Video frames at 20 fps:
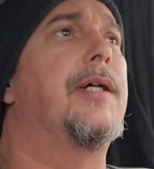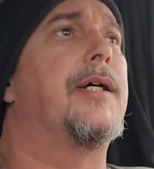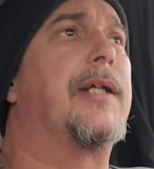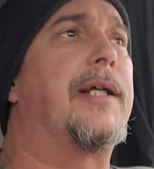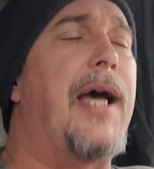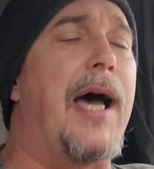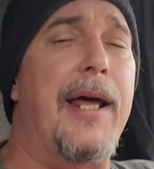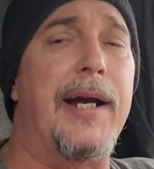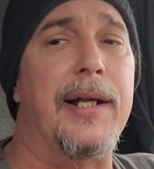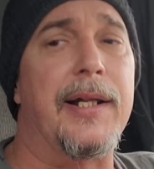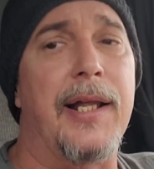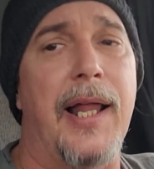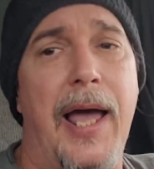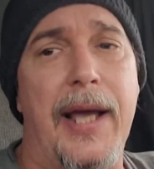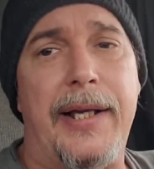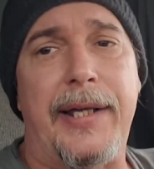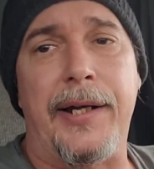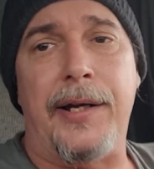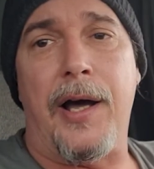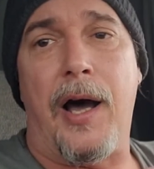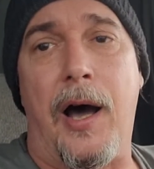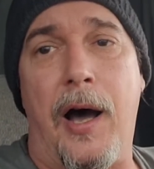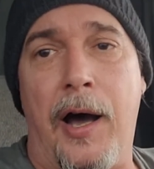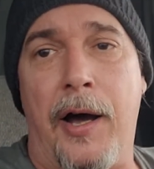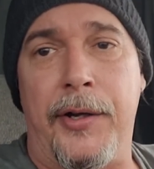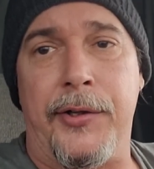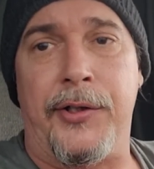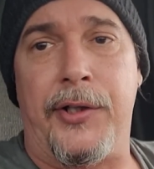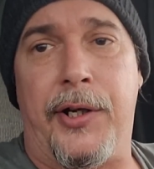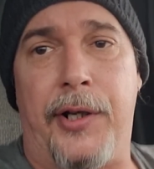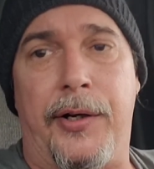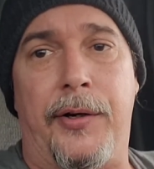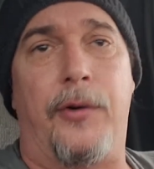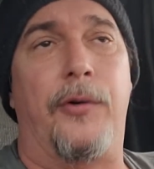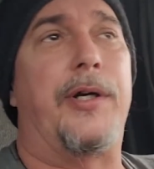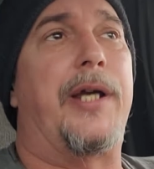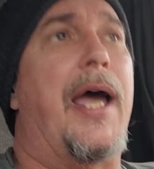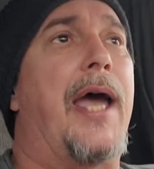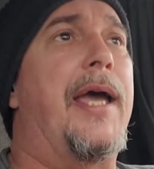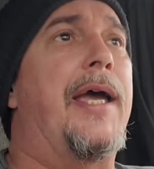kind of like an onion,
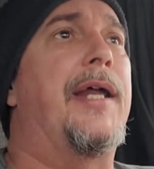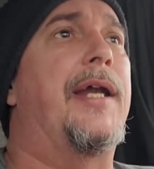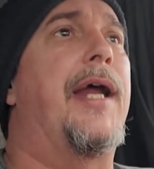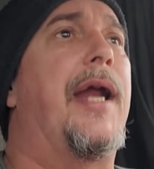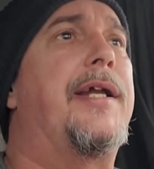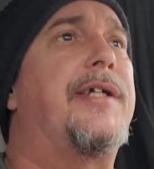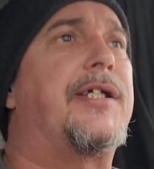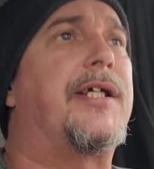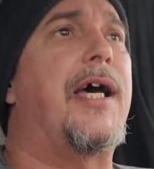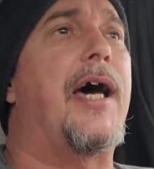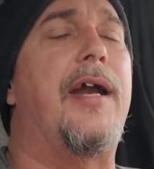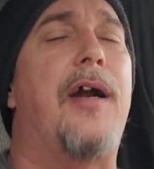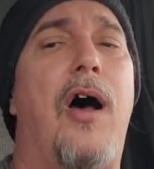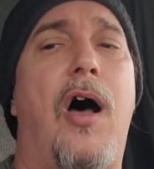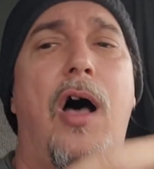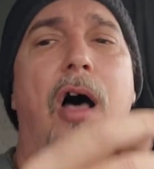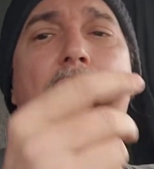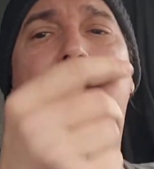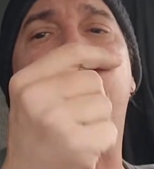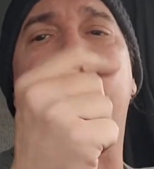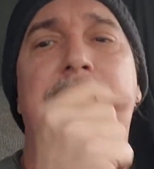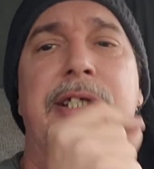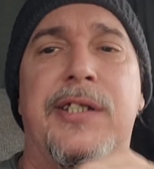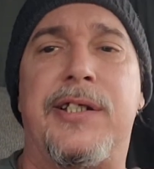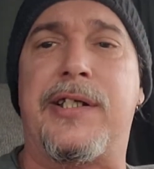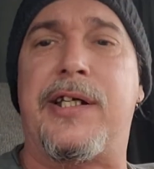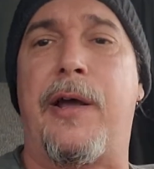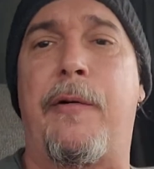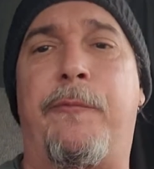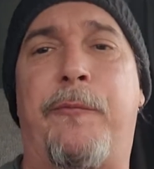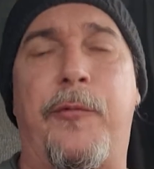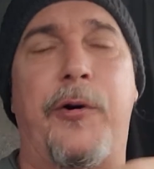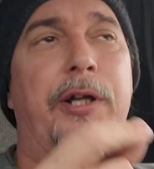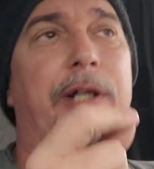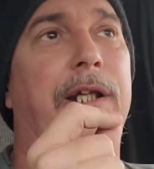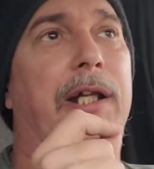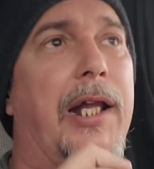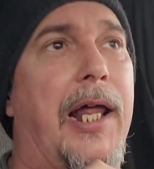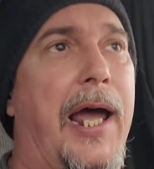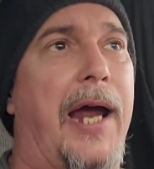okay? And it's got all these
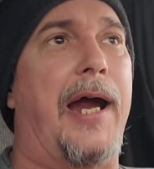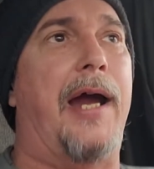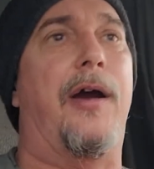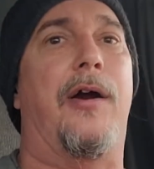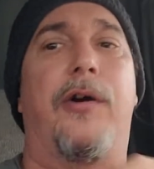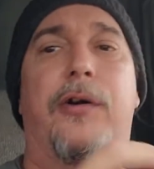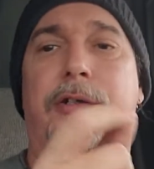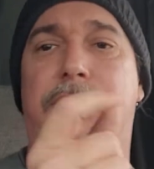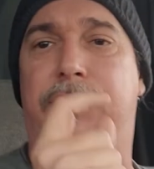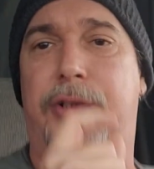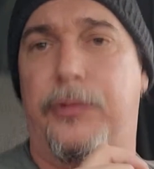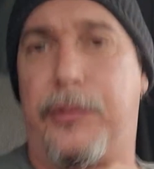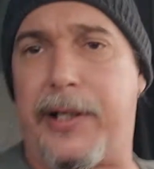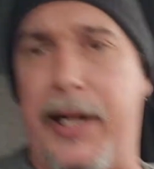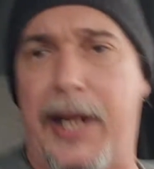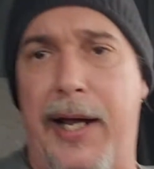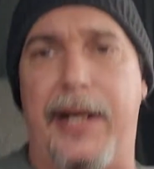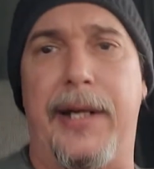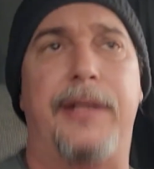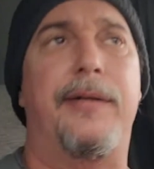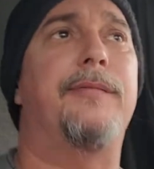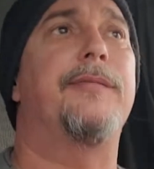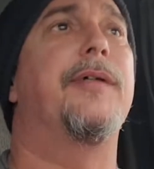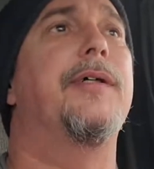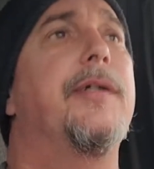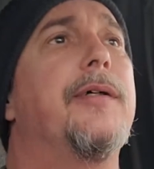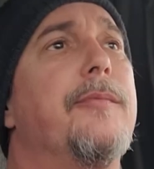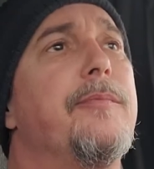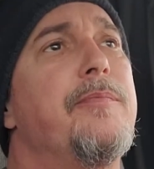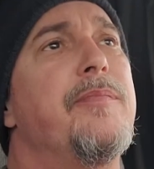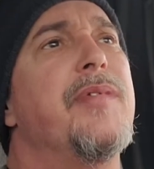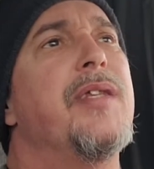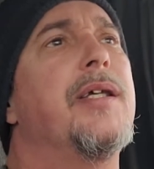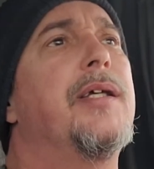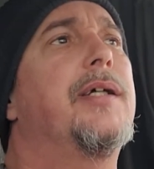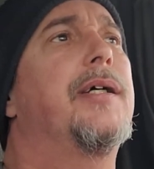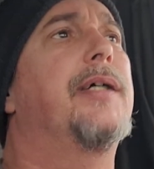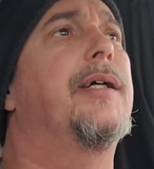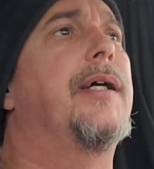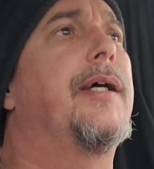different layers, okay?
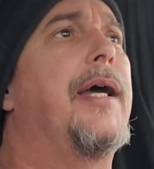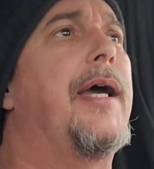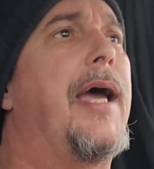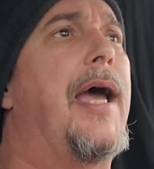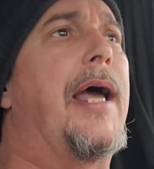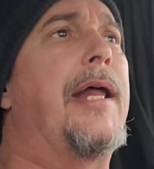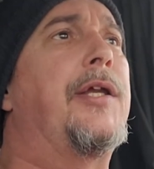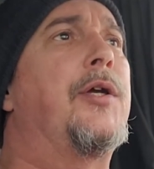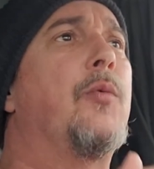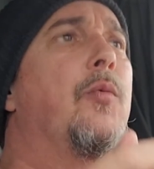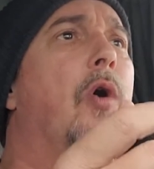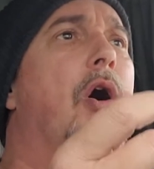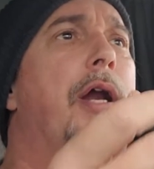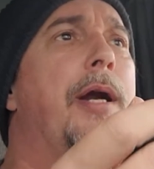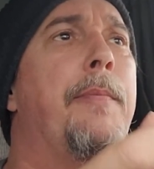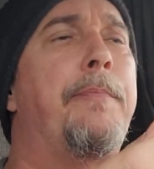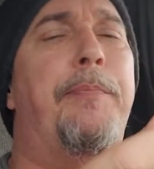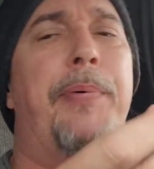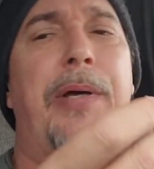And you want to